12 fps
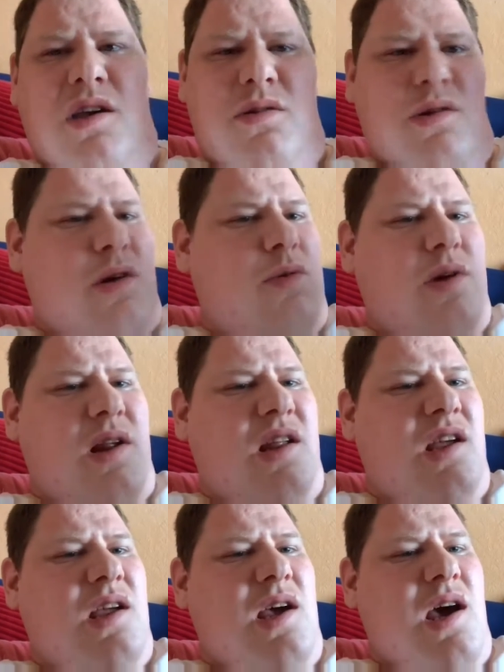You don't want
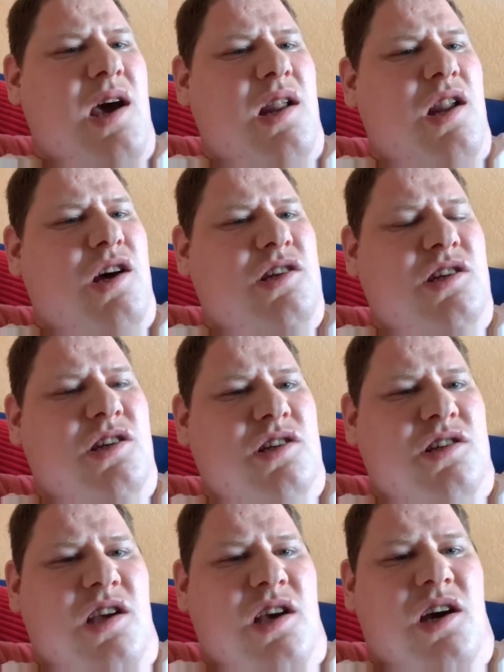any
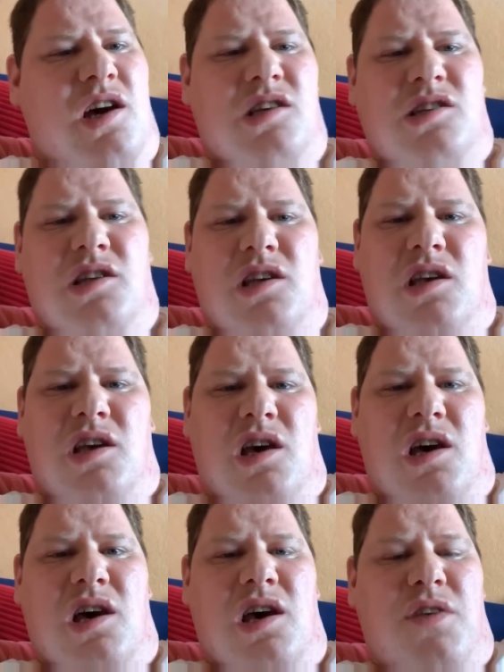nastiness here, guys,
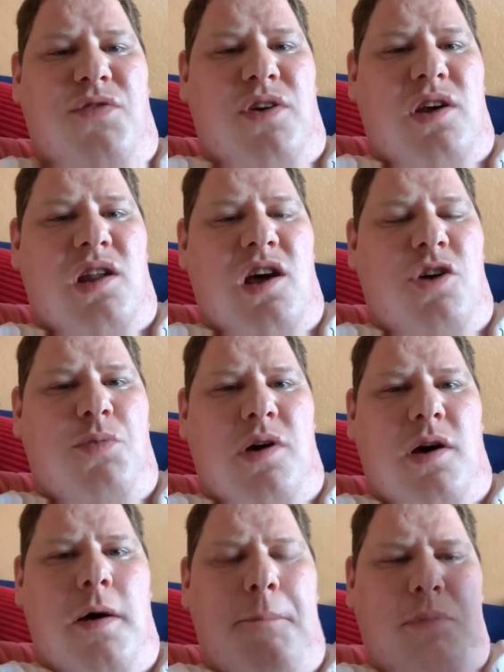if you can help
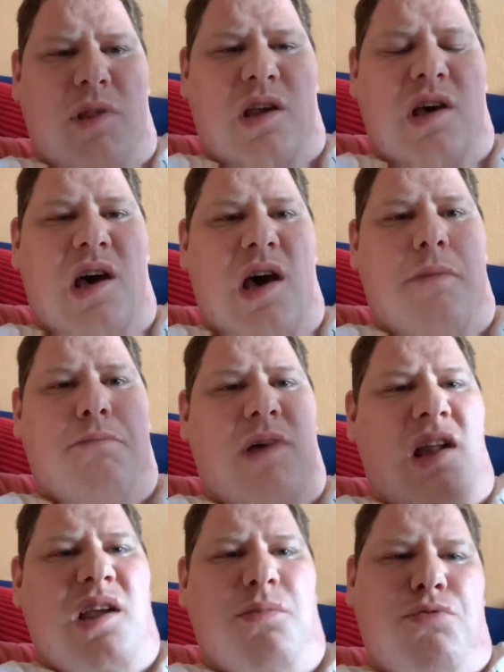it.
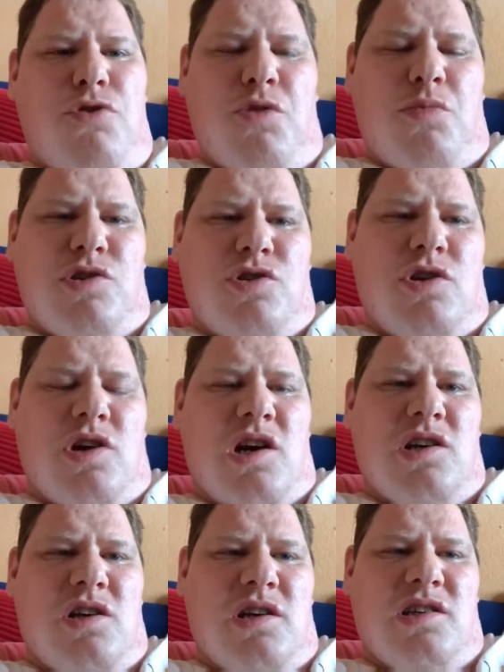Any improvements you
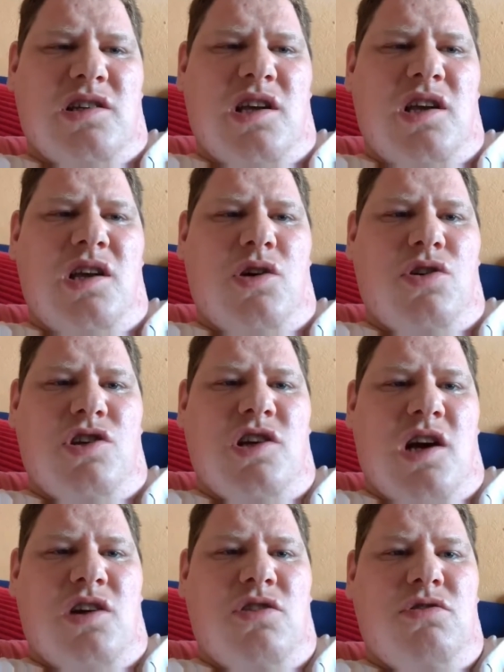guys like to see on the
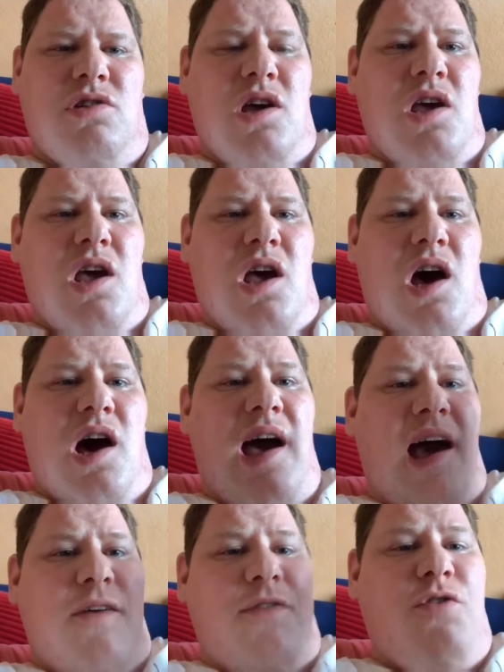channel? I
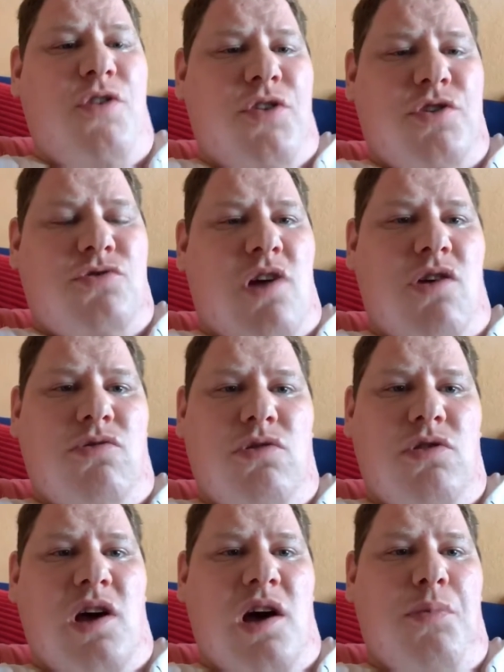have got the drone
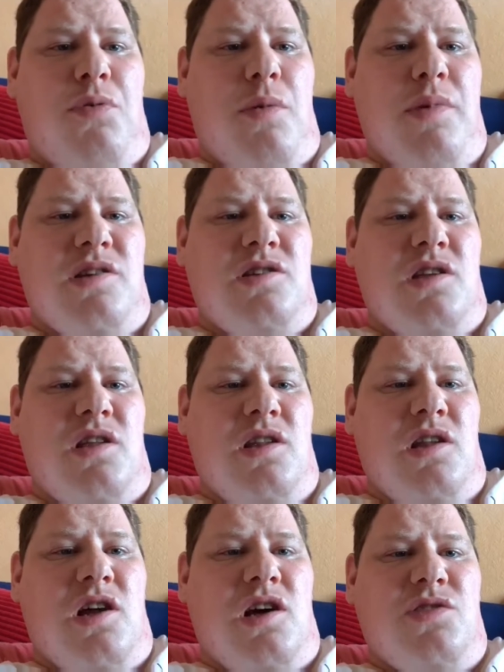that I promised in
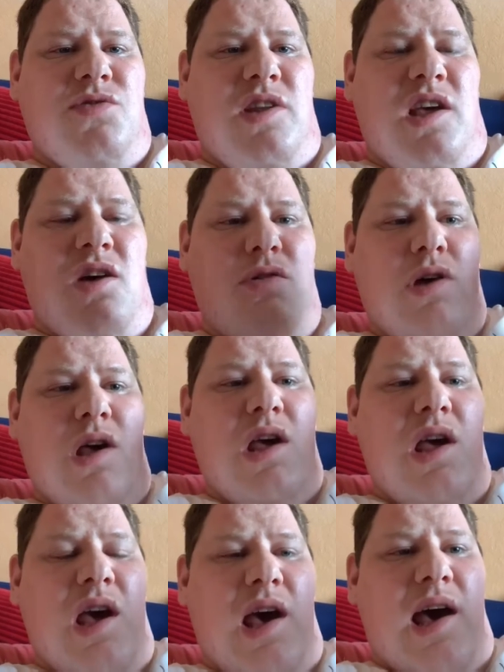the last video.
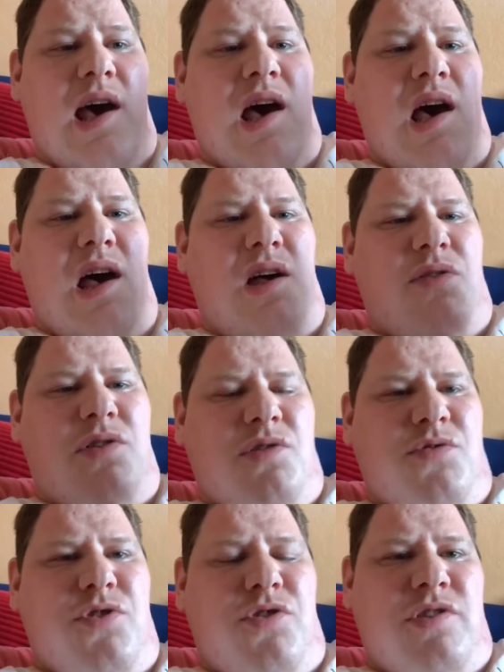There's
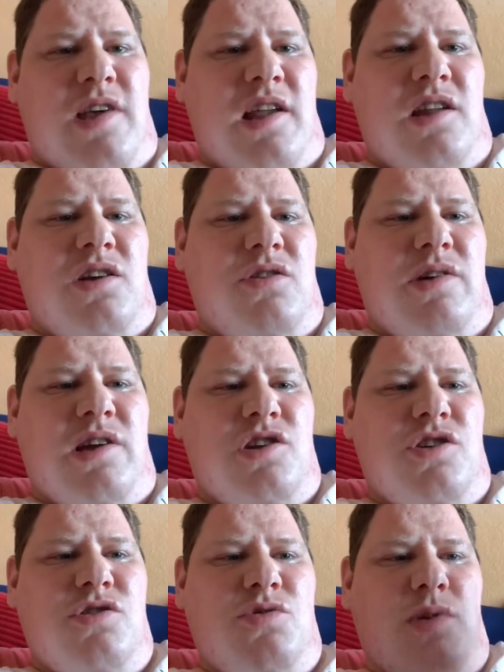a few technical
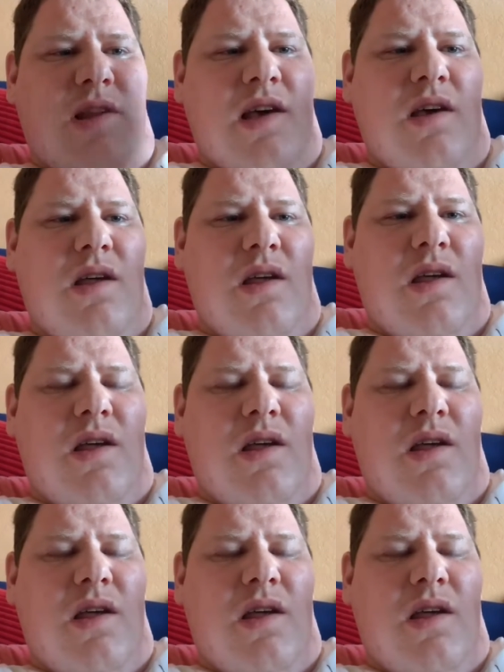issues with it.